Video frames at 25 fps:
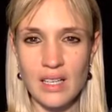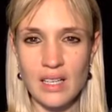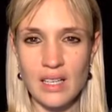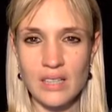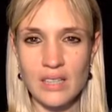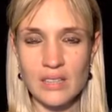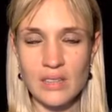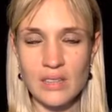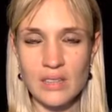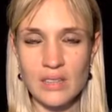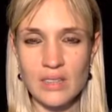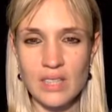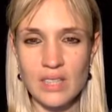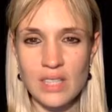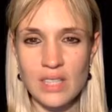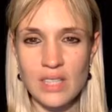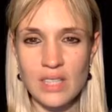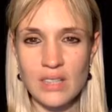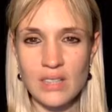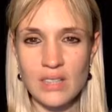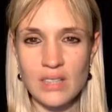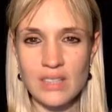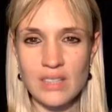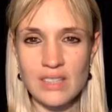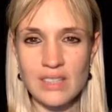It's not something
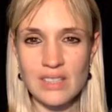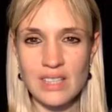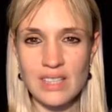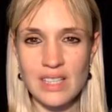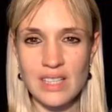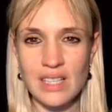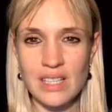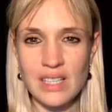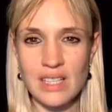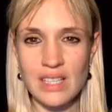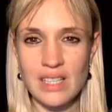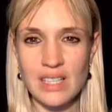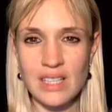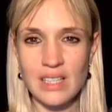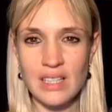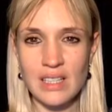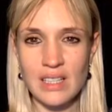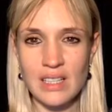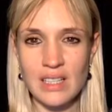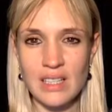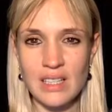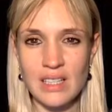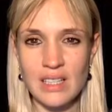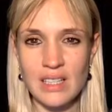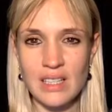you can see,
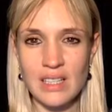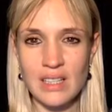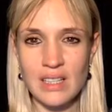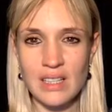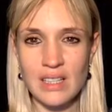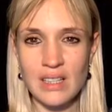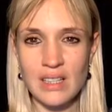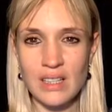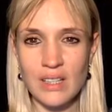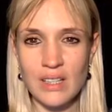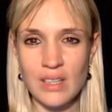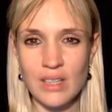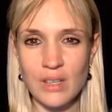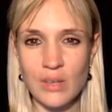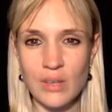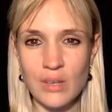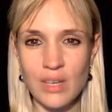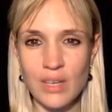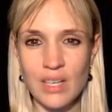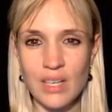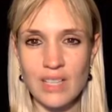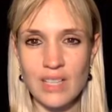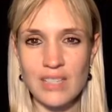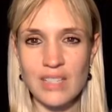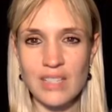
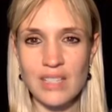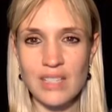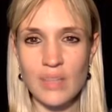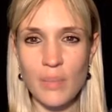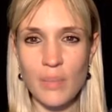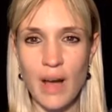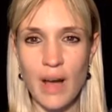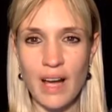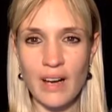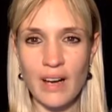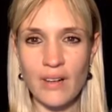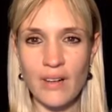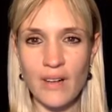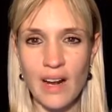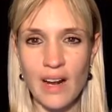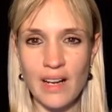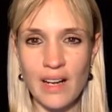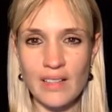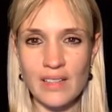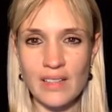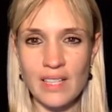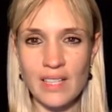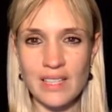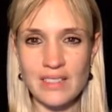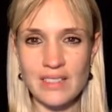and it's in the
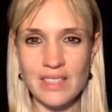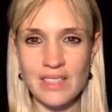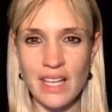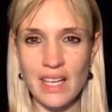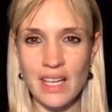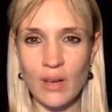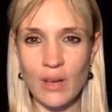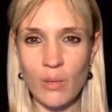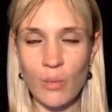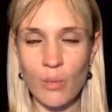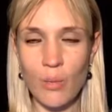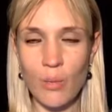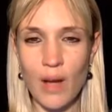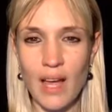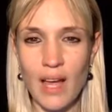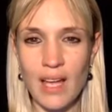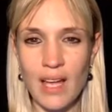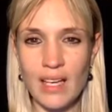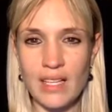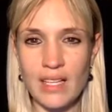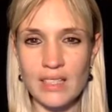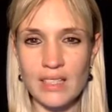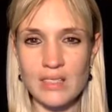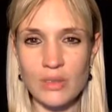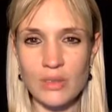background as like
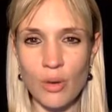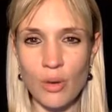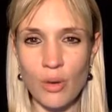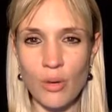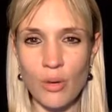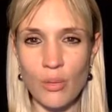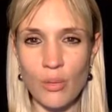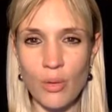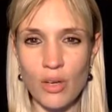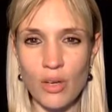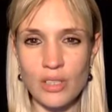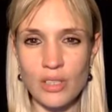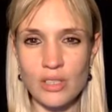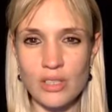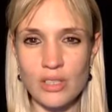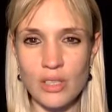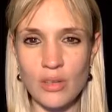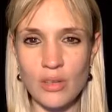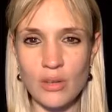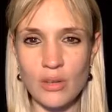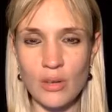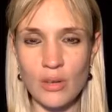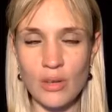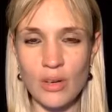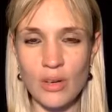awareness or
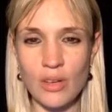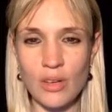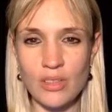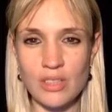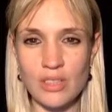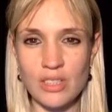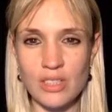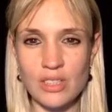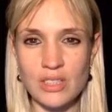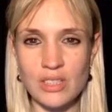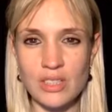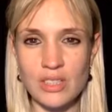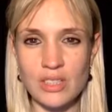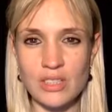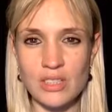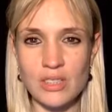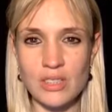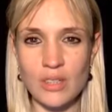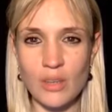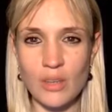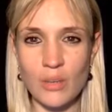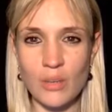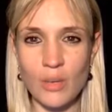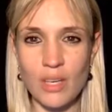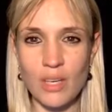watcher or consciousness
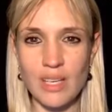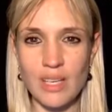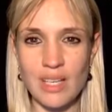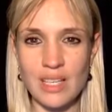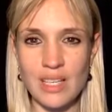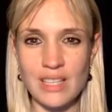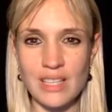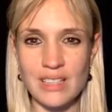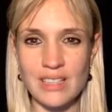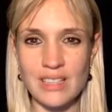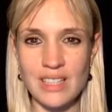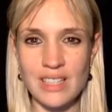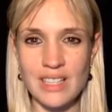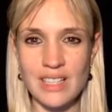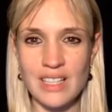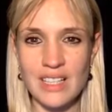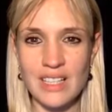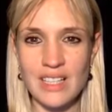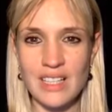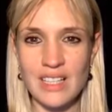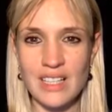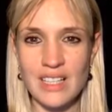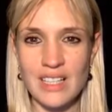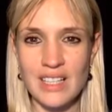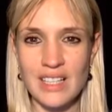or the witness,
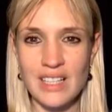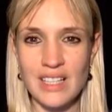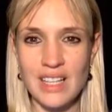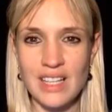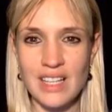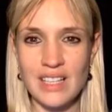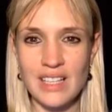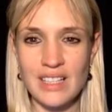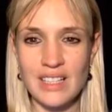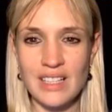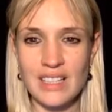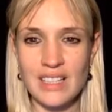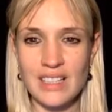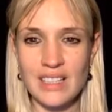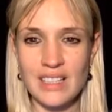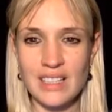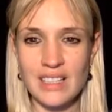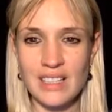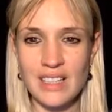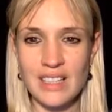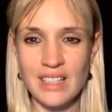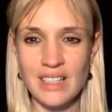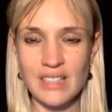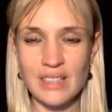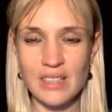then
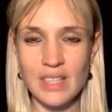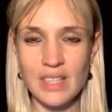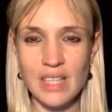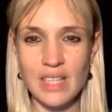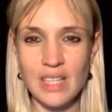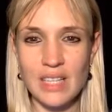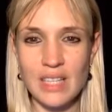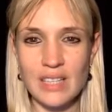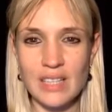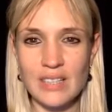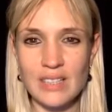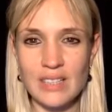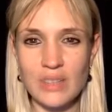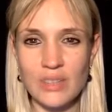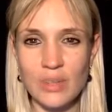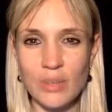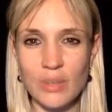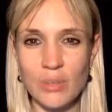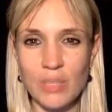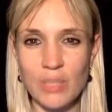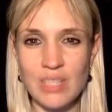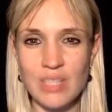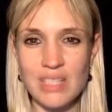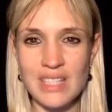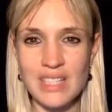that's something that still
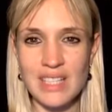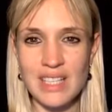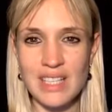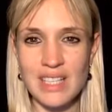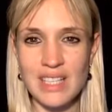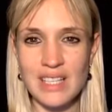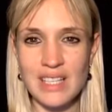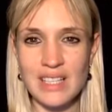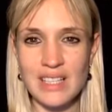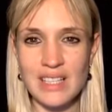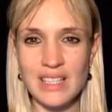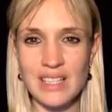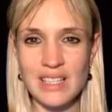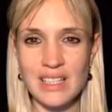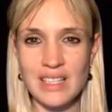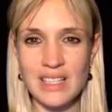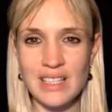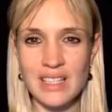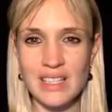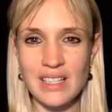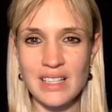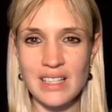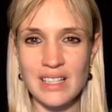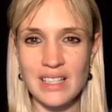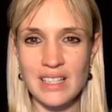can be seen.
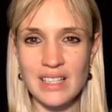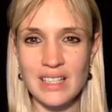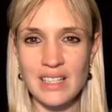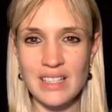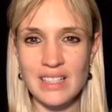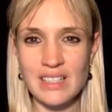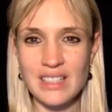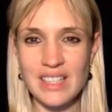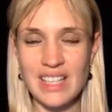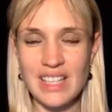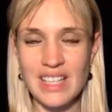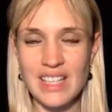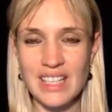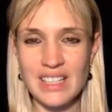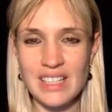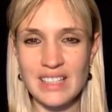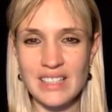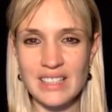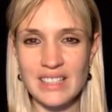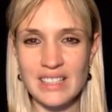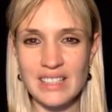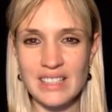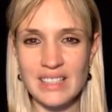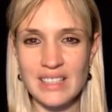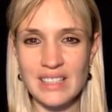This
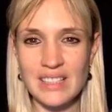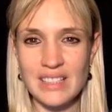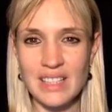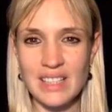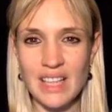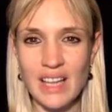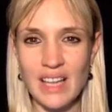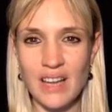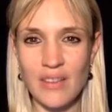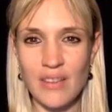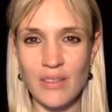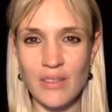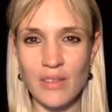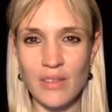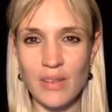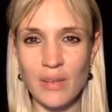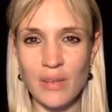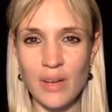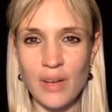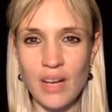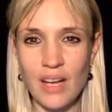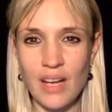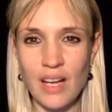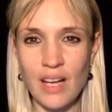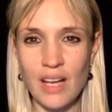is
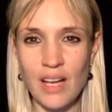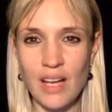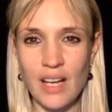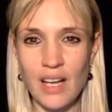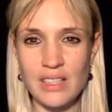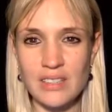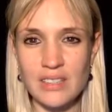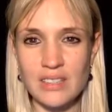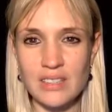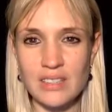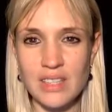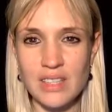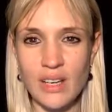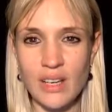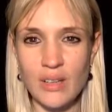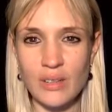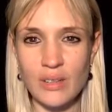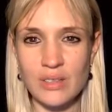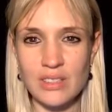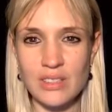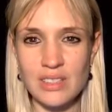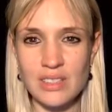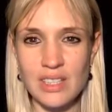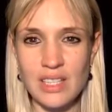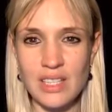everywhere and so
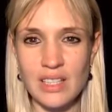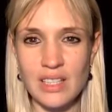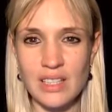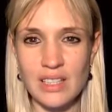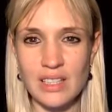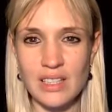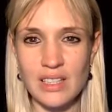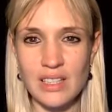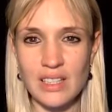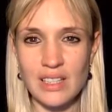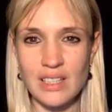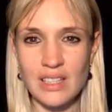still.